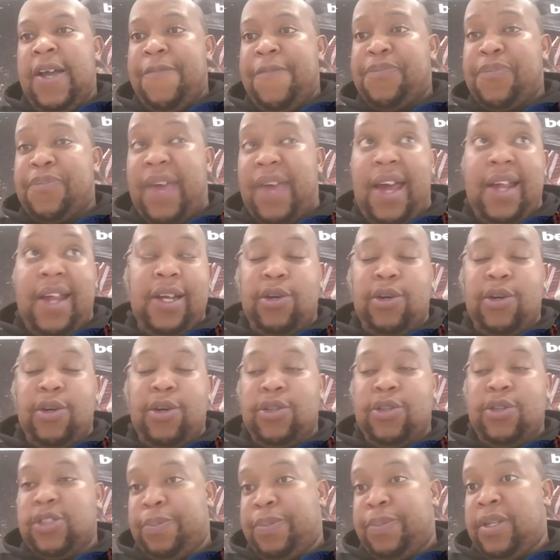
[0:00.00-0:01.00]
And they also
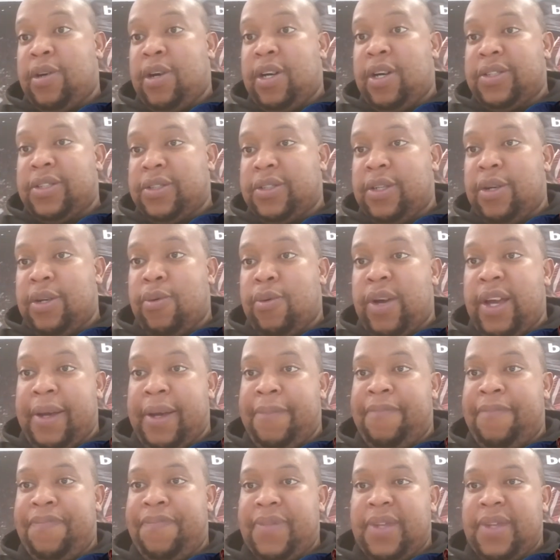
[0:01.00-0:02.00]
beat Arsenal away.
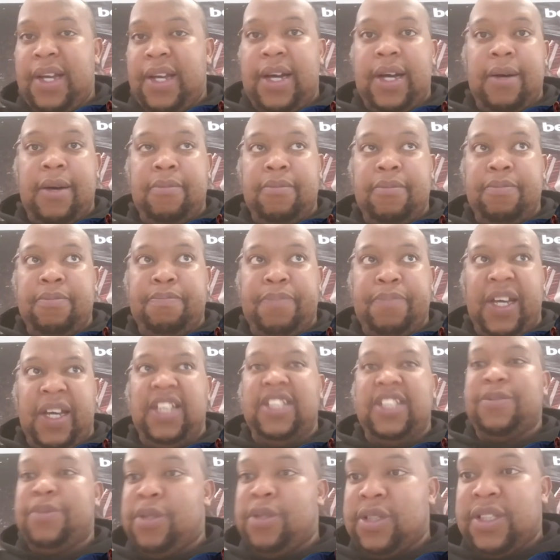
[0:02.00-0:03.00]
Pains
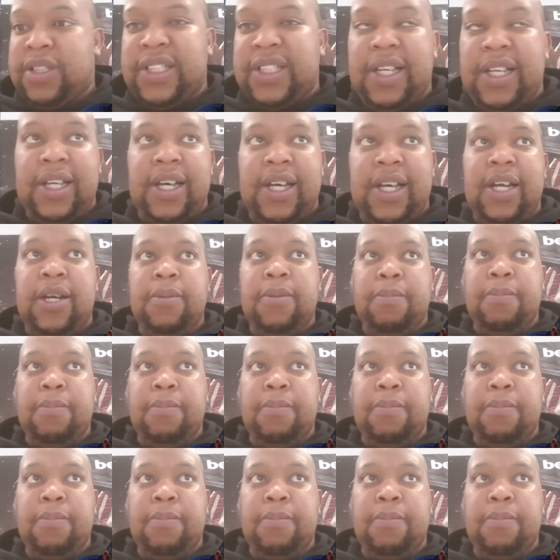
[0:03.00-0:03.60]
me to say that,